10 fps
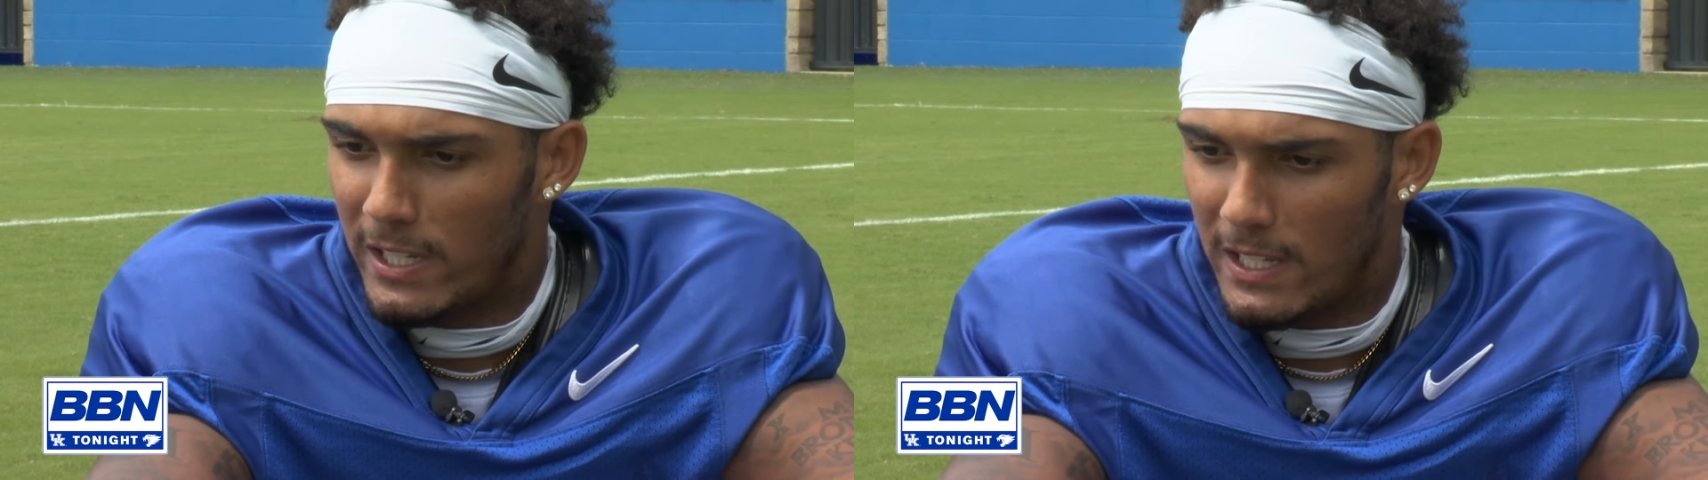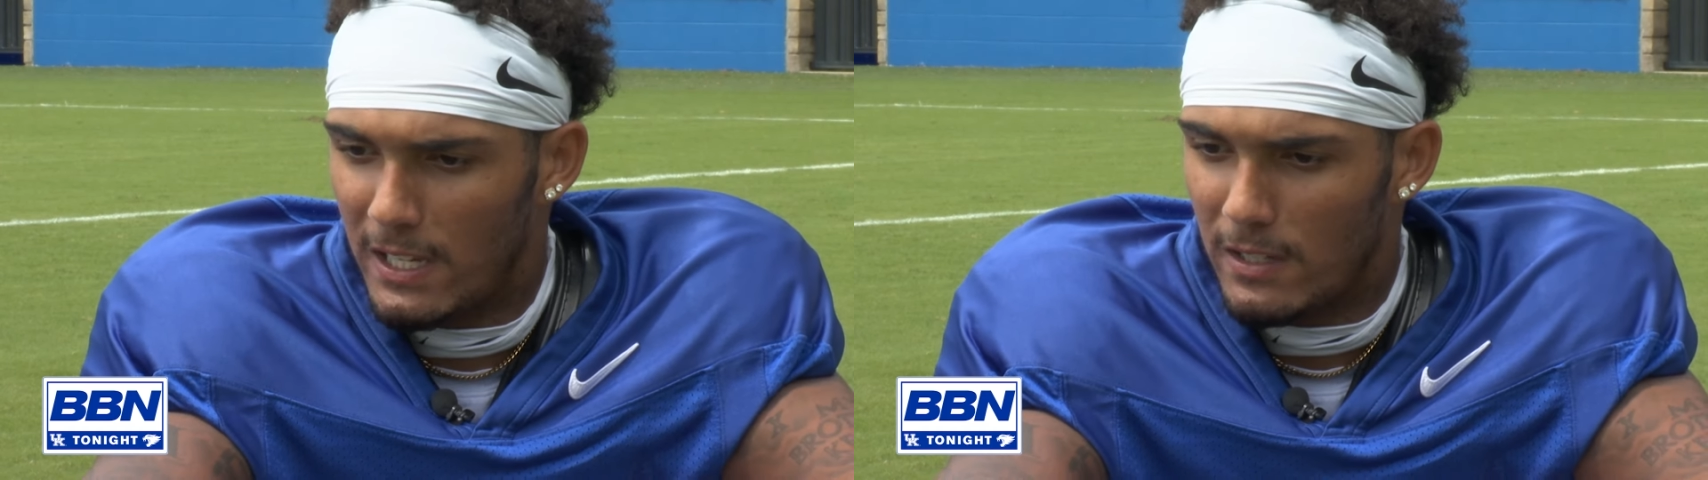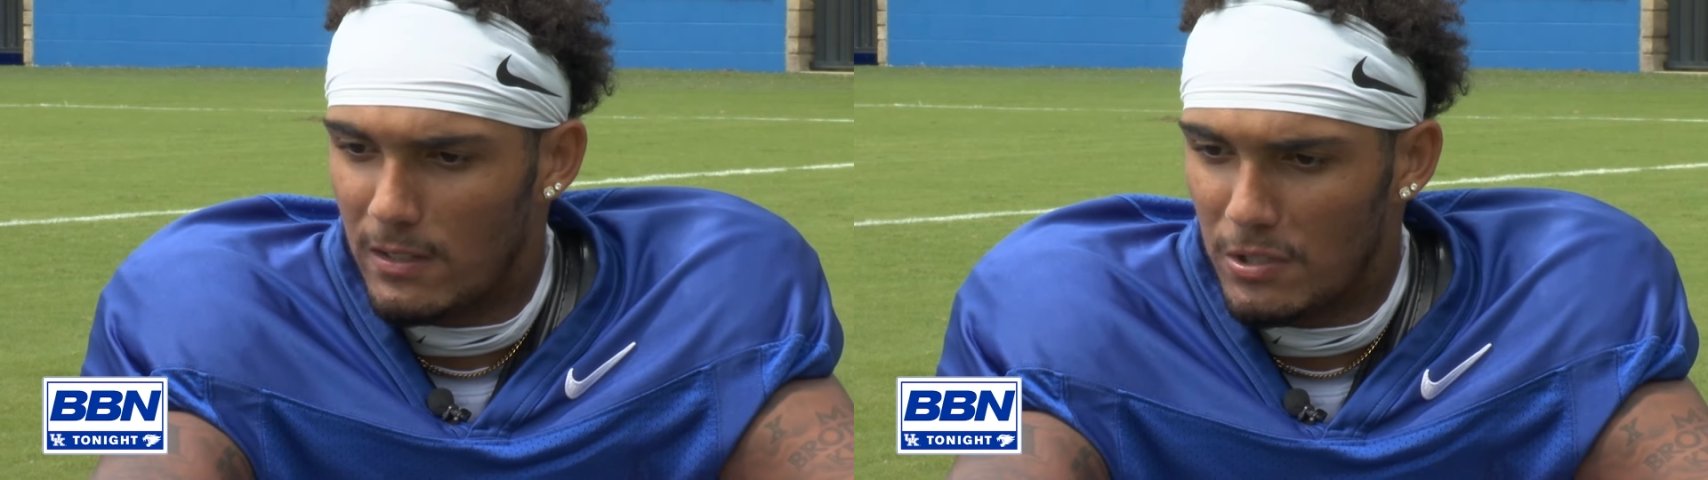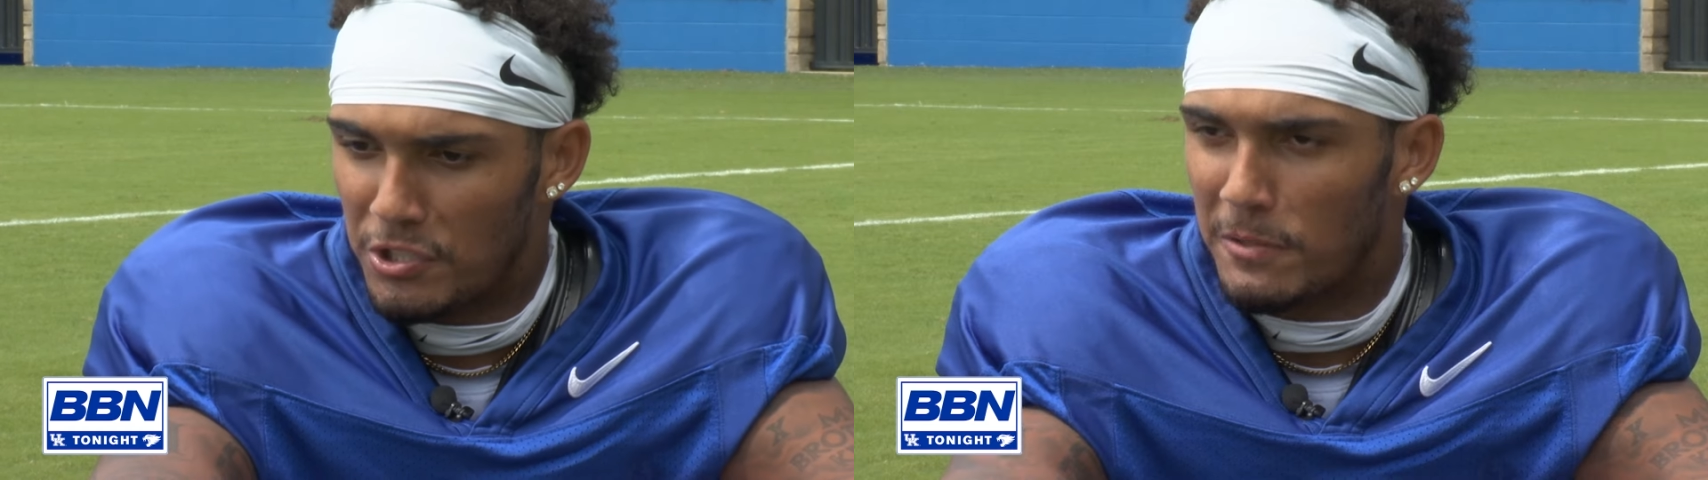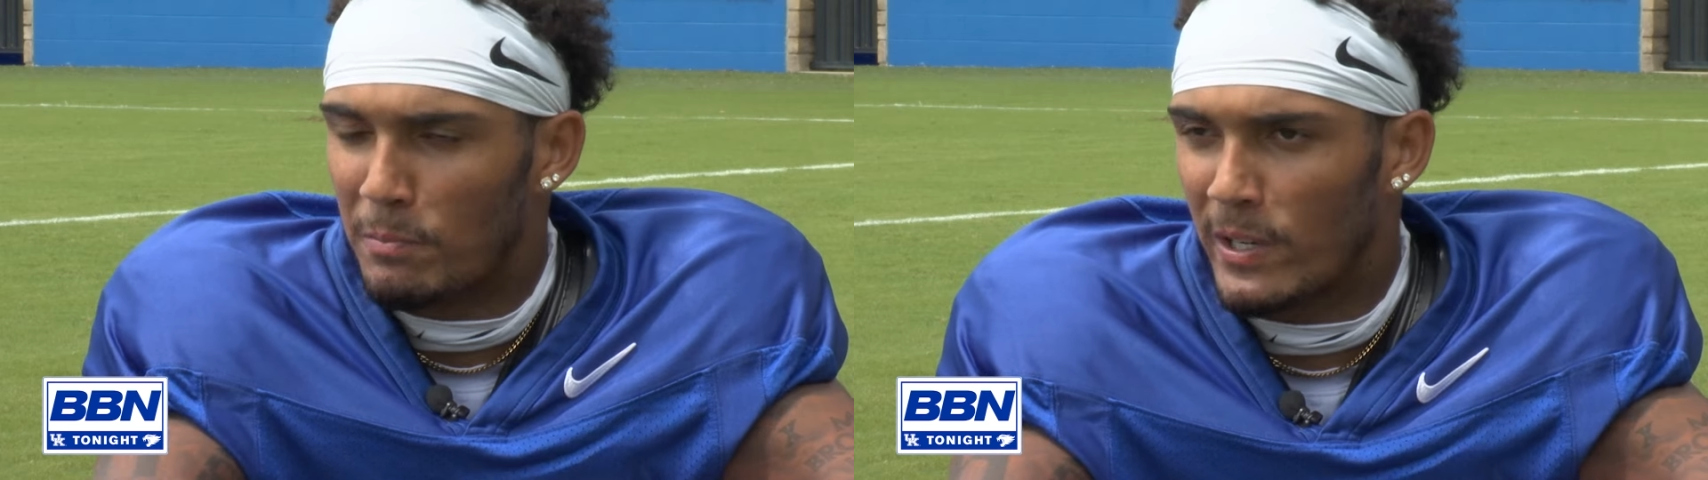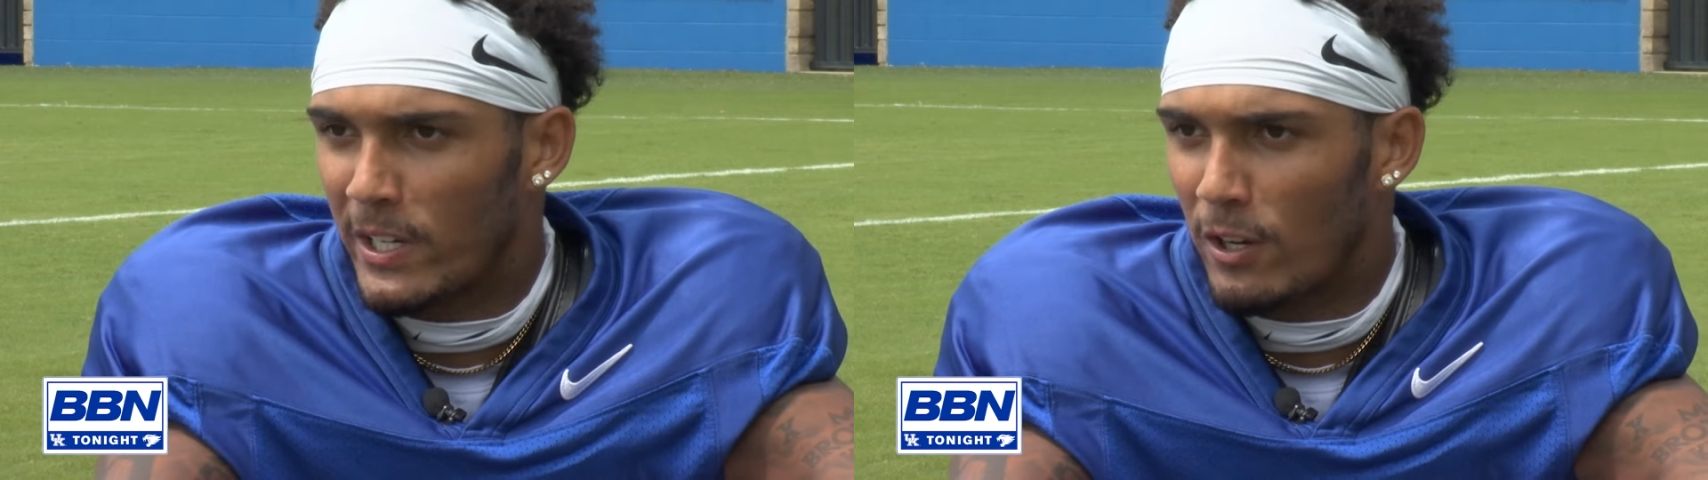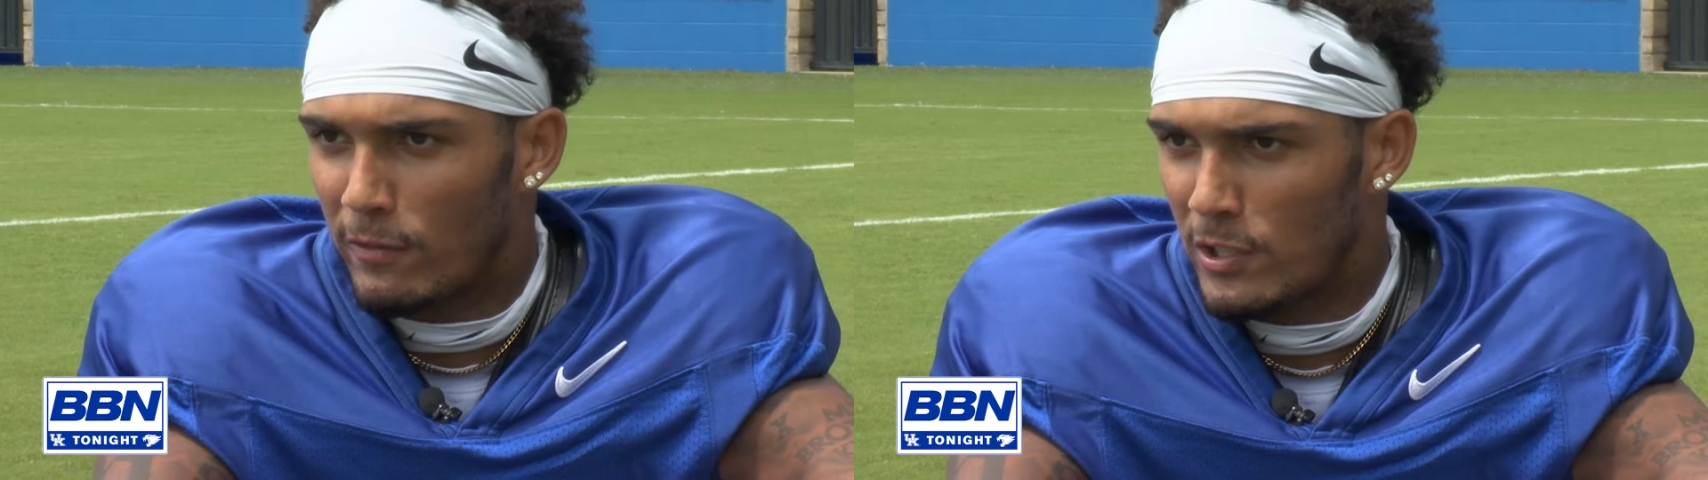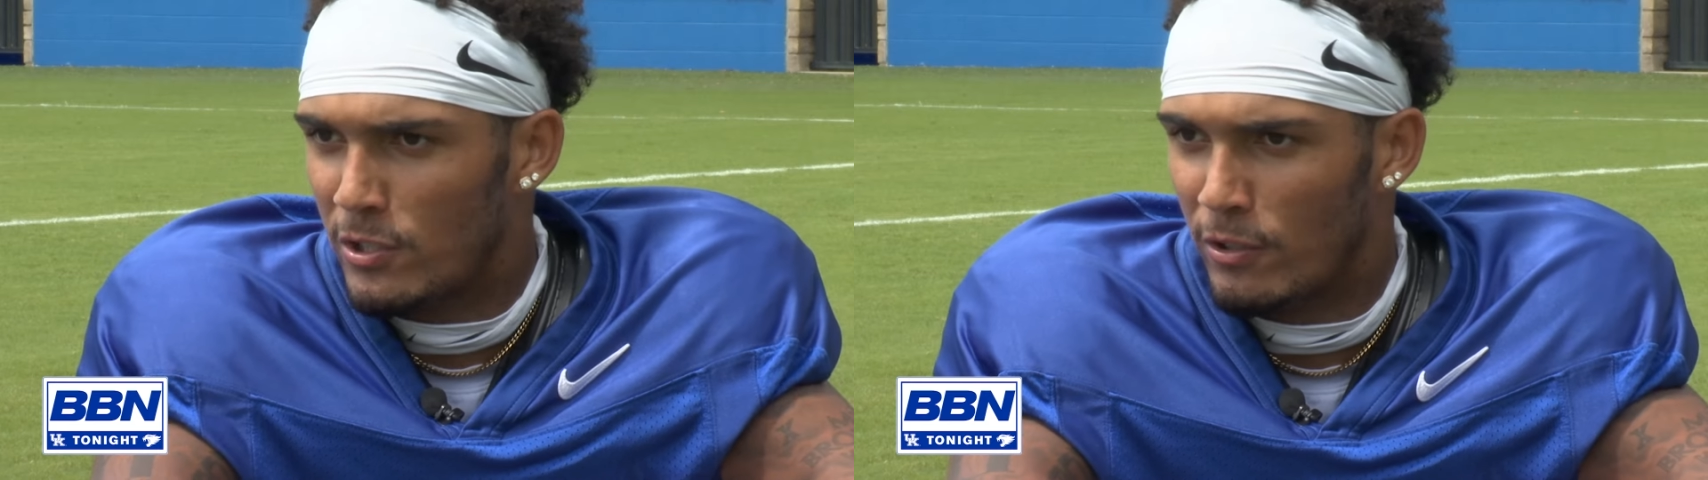and then you can bring it
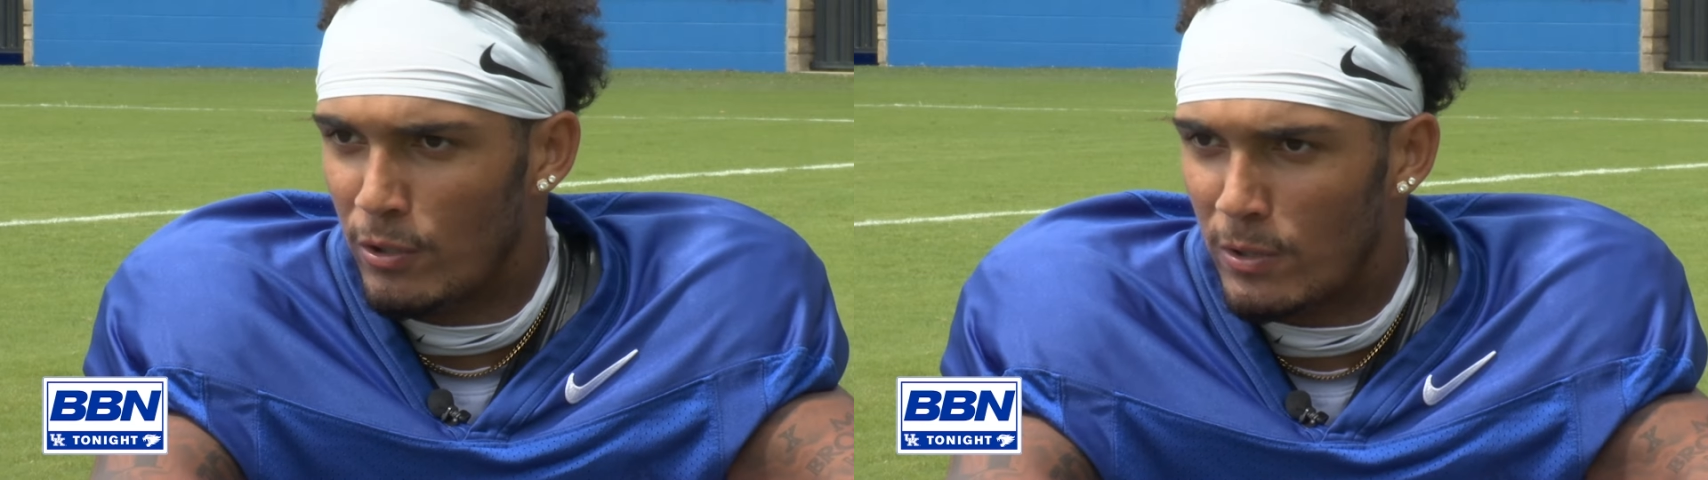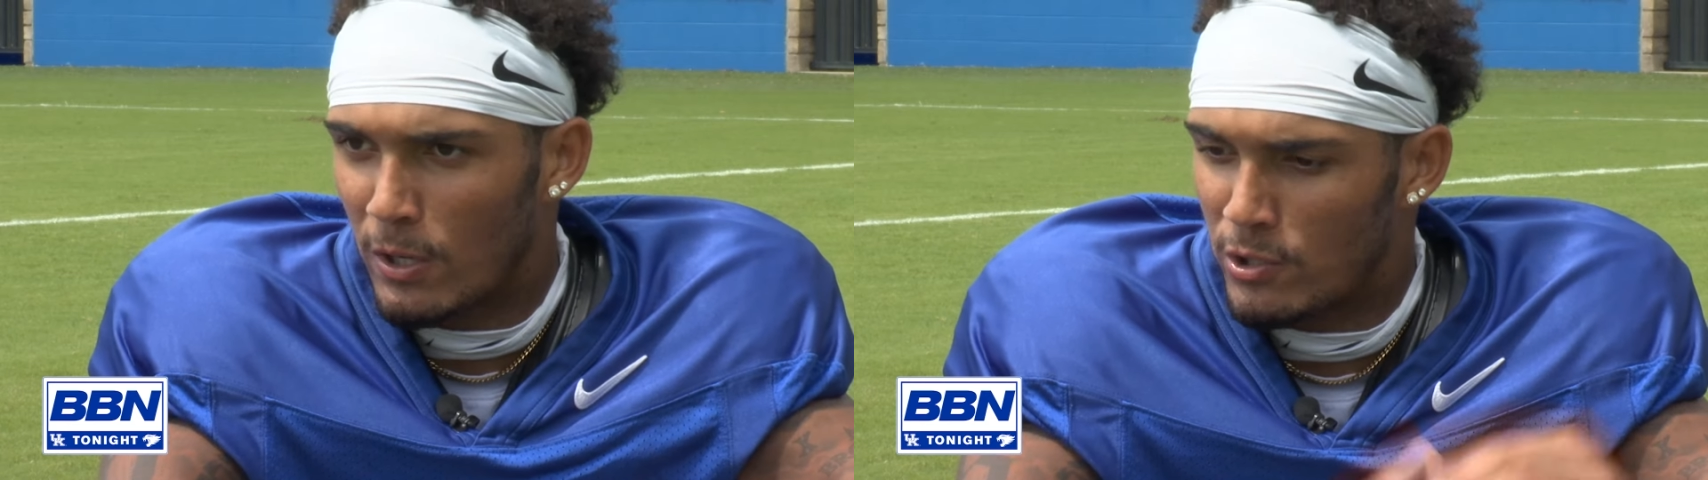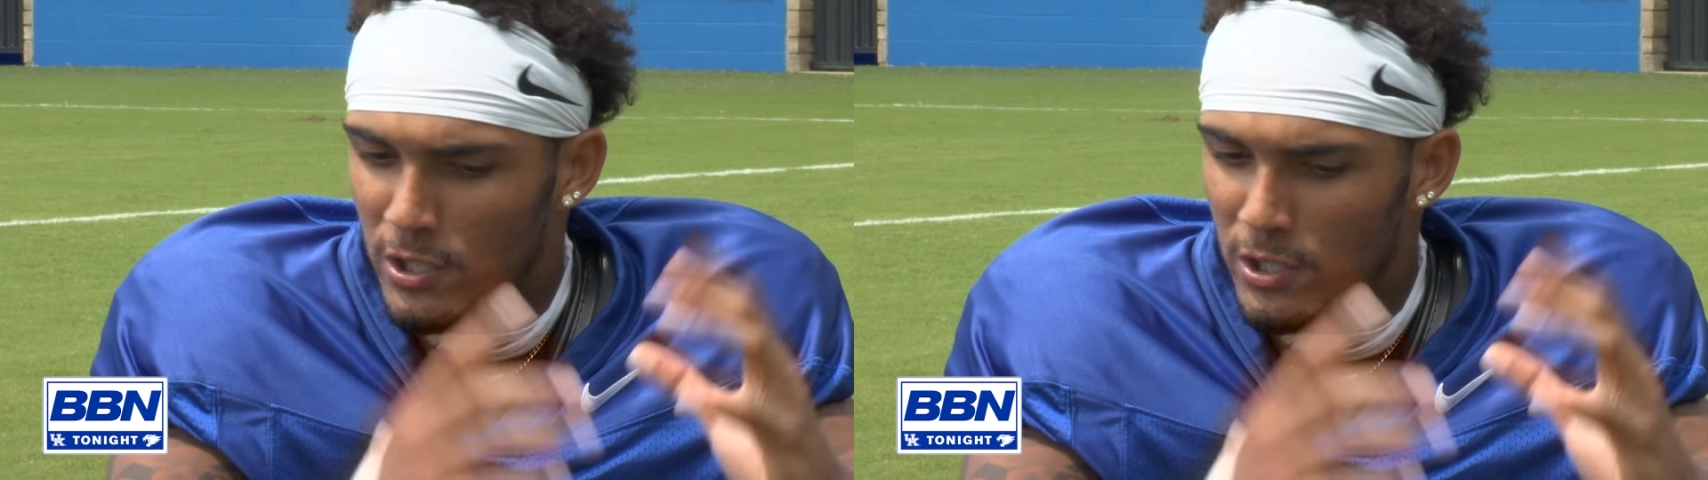over to a new coach,